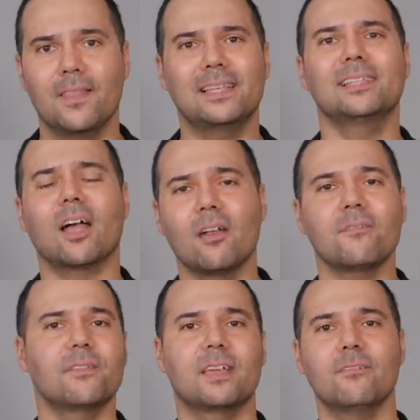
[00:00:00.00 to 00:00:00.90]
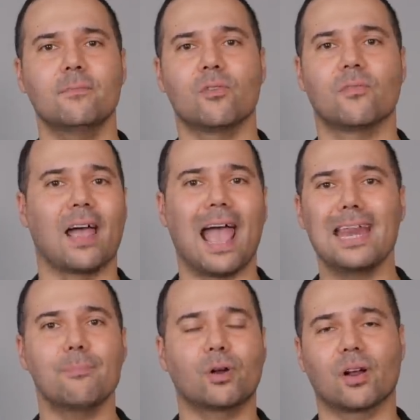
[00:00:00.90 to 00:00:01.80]
This is unforgivable for
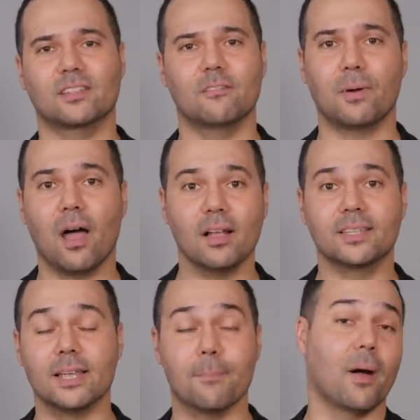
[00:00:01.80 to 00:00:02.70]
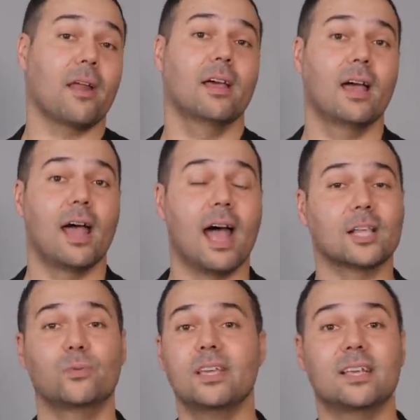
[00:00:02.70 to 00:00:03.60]
any progressive party, but
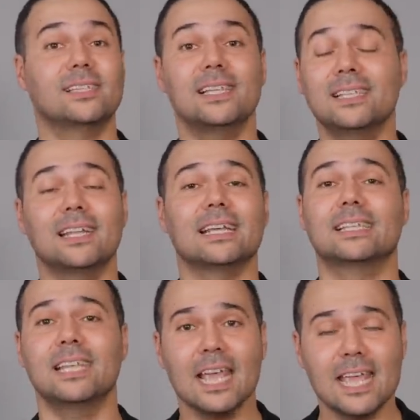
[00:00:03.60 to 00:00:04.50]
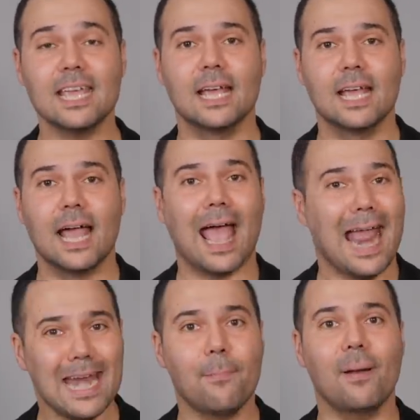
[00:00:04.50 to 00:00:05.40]
as we consistently see,
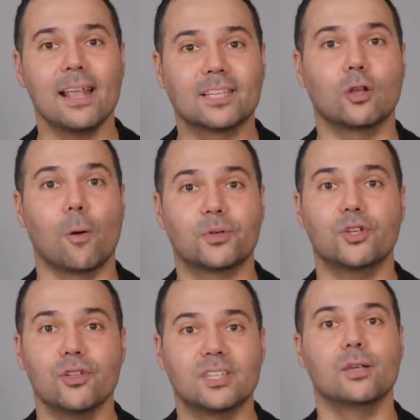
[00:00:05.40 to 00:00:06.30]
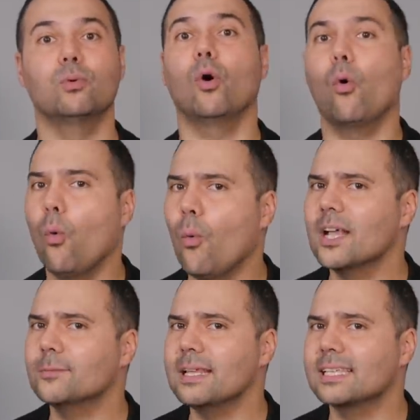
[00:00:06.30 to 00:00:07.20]
any political opportunity will
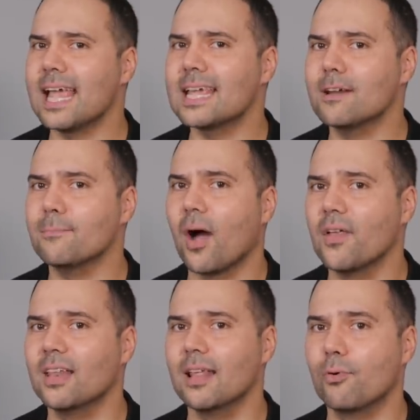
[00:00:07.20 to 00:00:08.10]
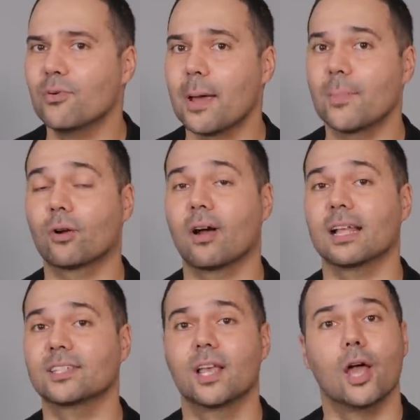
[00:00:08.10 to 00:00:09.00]
always be taken by the Liberal
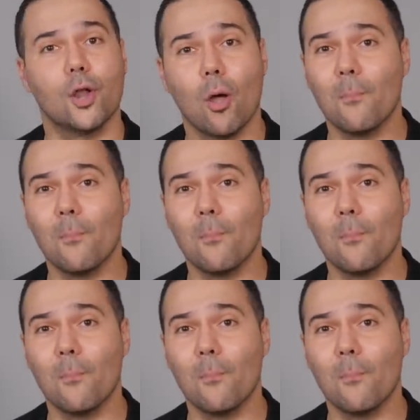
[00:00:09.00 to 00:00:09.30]
Democrats, no